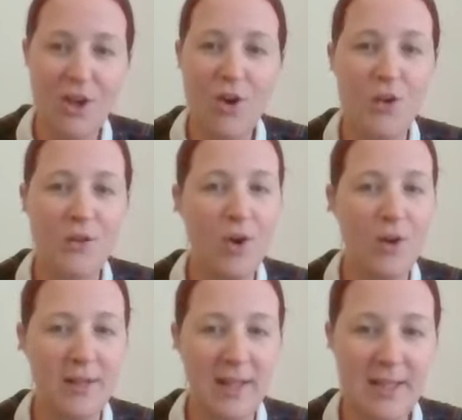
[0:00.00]
All the
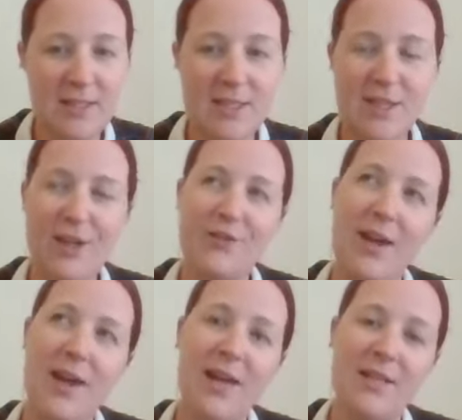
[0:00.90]
online stuff
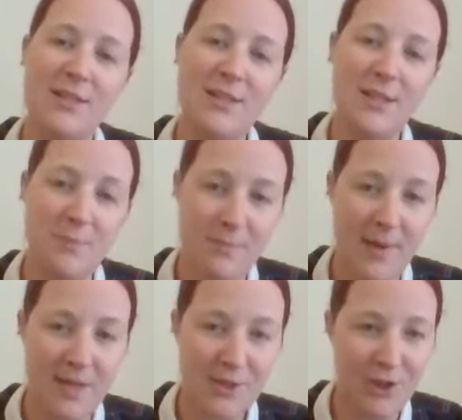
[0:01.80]
and the
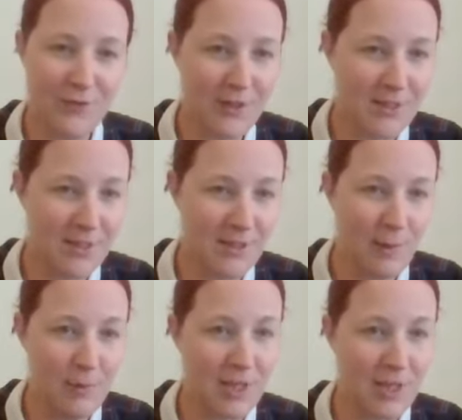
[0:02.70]
mascot visits to
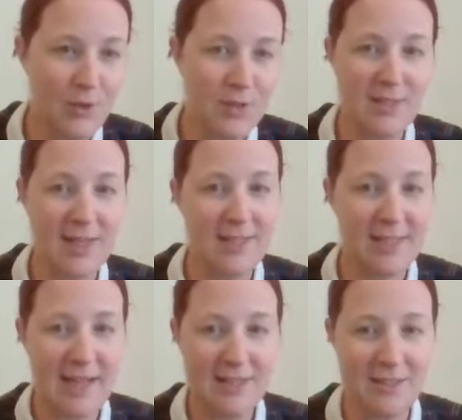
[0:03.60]
people's houses had
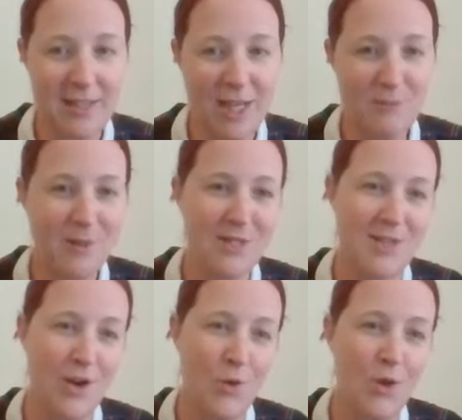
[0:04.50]
died a death, because
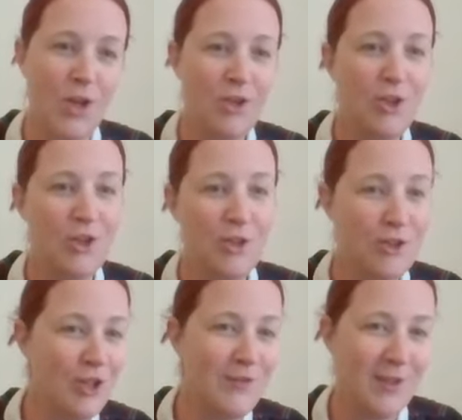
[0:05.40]
now you can
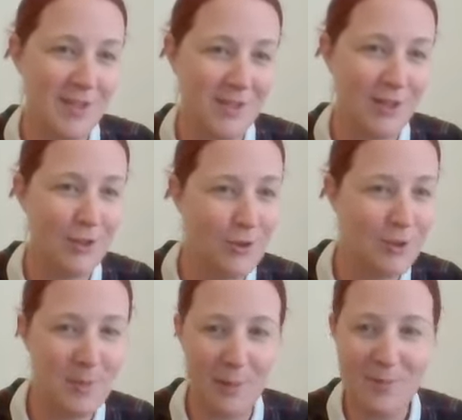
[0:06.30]
do visits, you can go
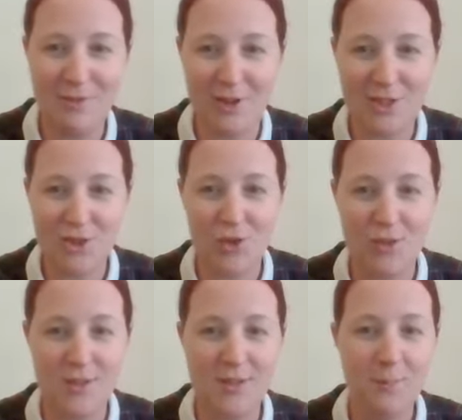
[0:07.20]
to pubs and
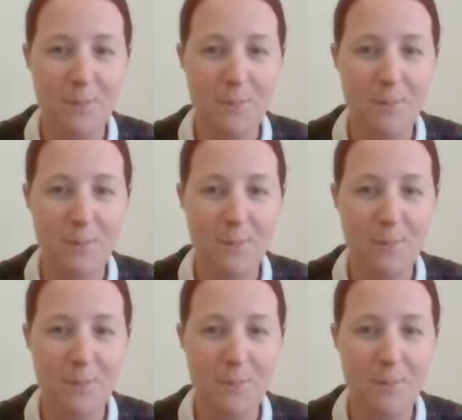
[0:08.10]
restaurants.